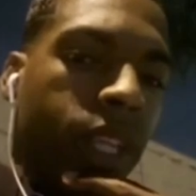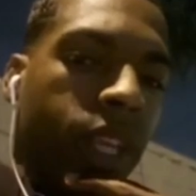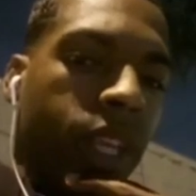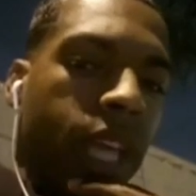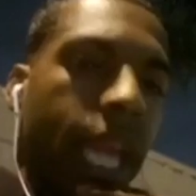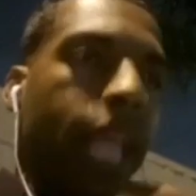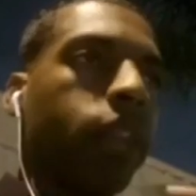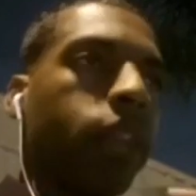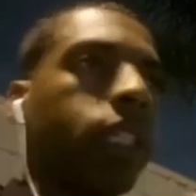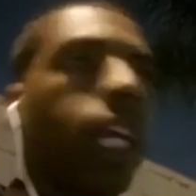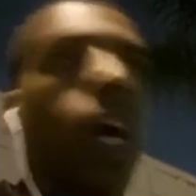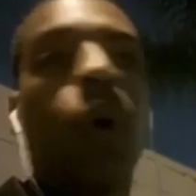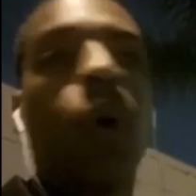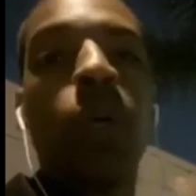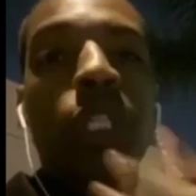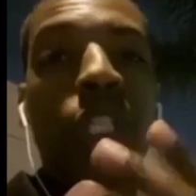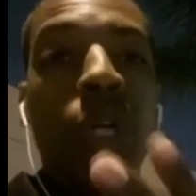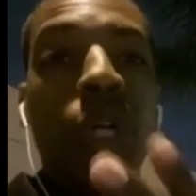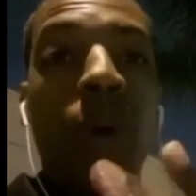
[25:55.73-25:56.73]
And you say, oh,
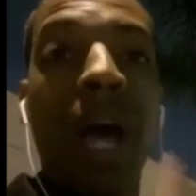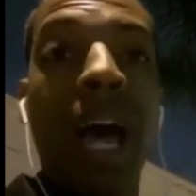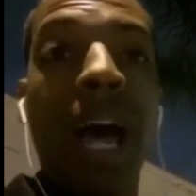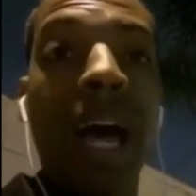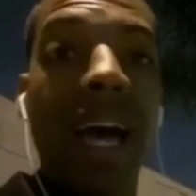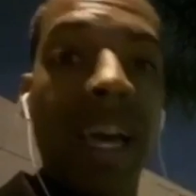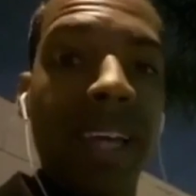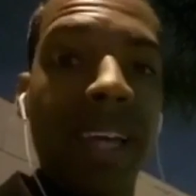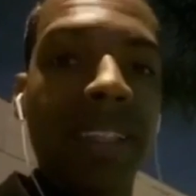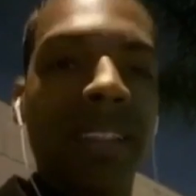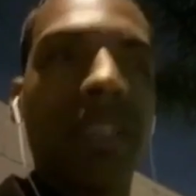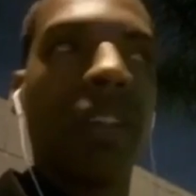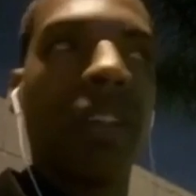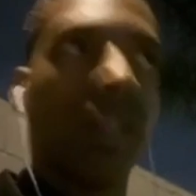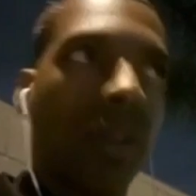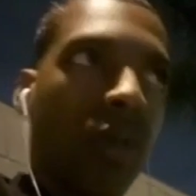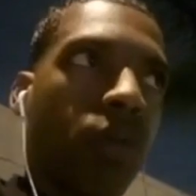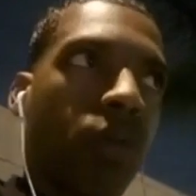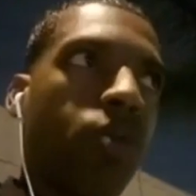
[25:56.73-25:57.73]
it's your eyes.
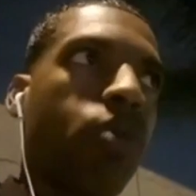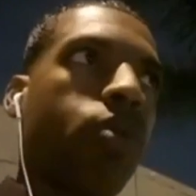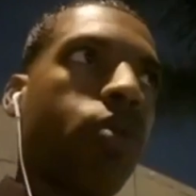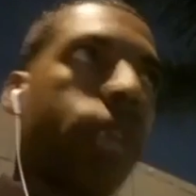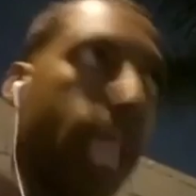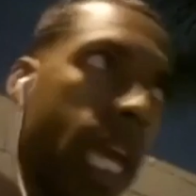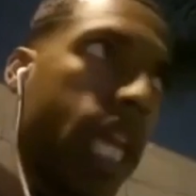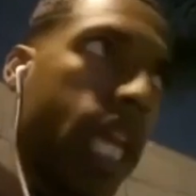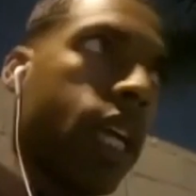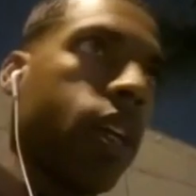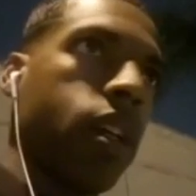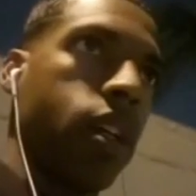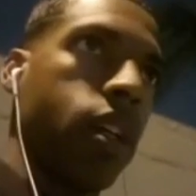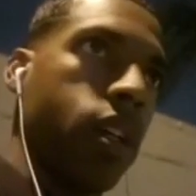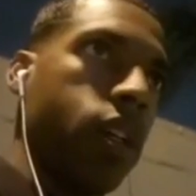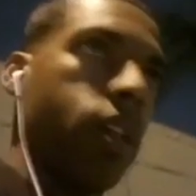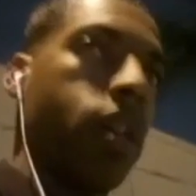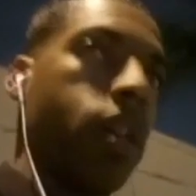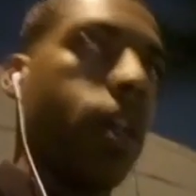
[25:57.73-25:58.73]
Okay.
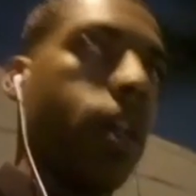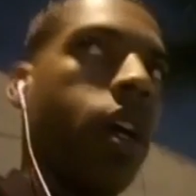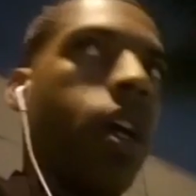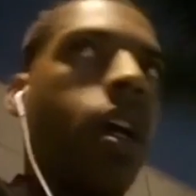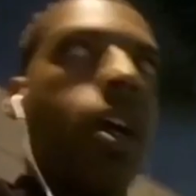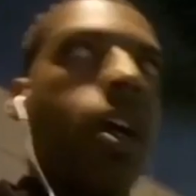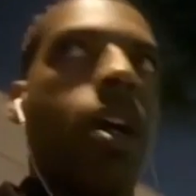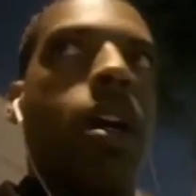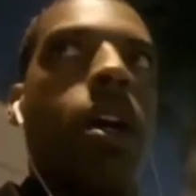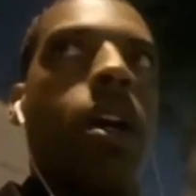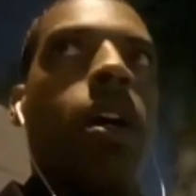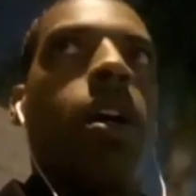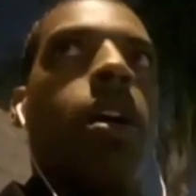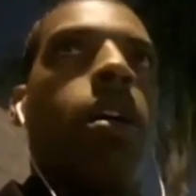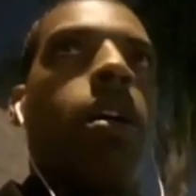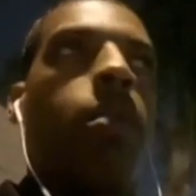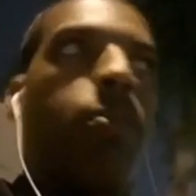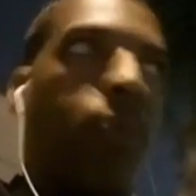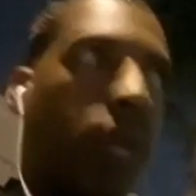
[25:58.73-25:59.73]

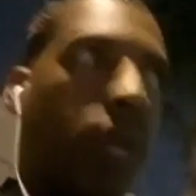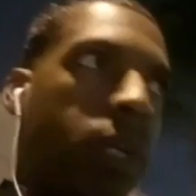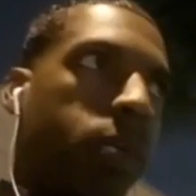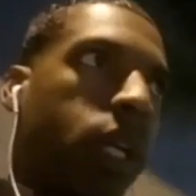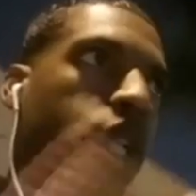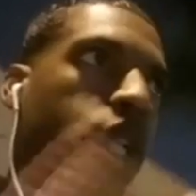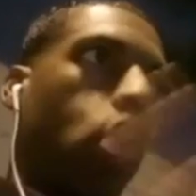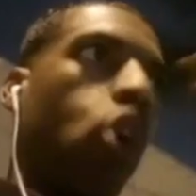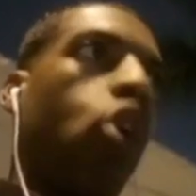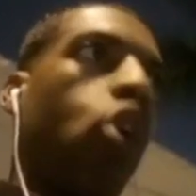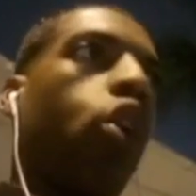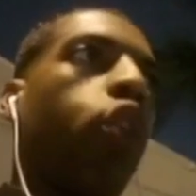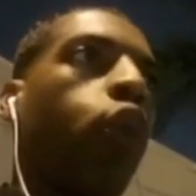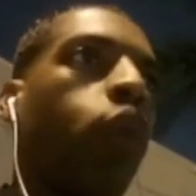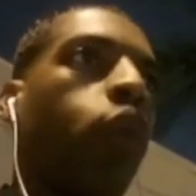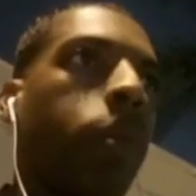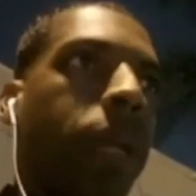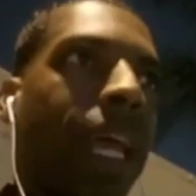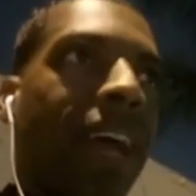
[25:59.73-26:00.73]
Pretty much all the
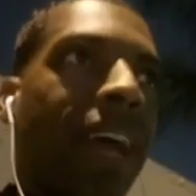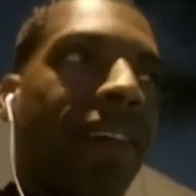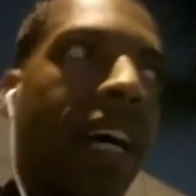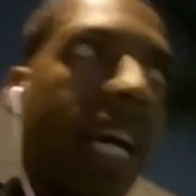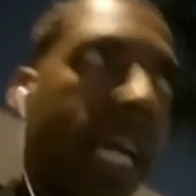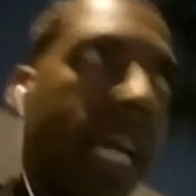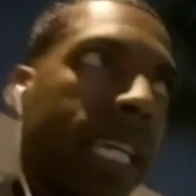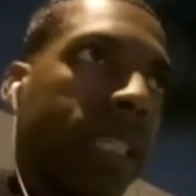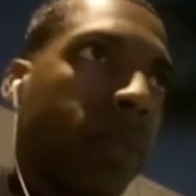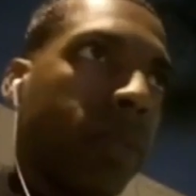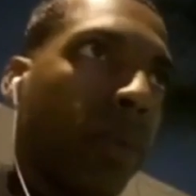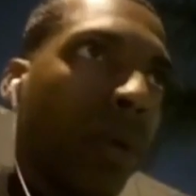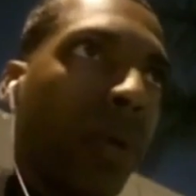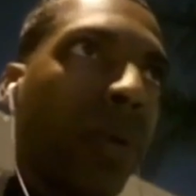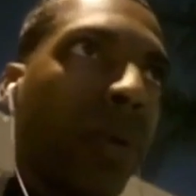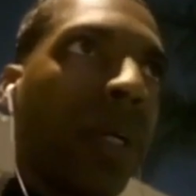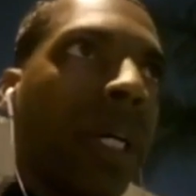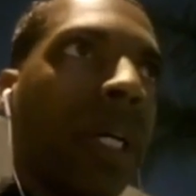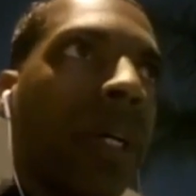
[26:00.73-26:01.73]
women have eyes, bro.
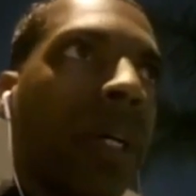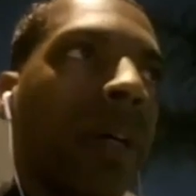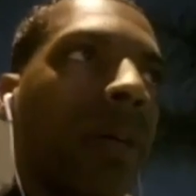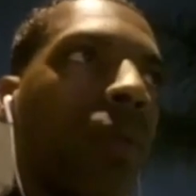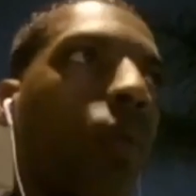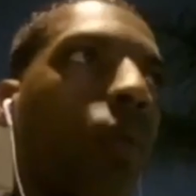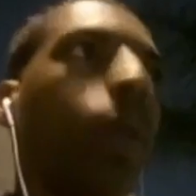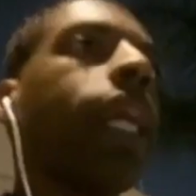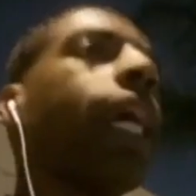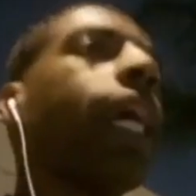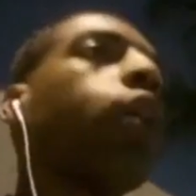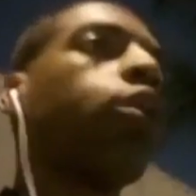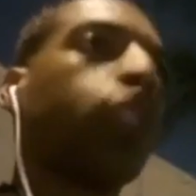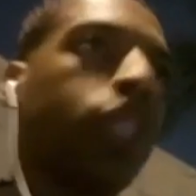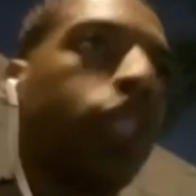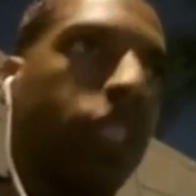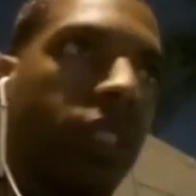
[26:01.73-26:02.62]
What else?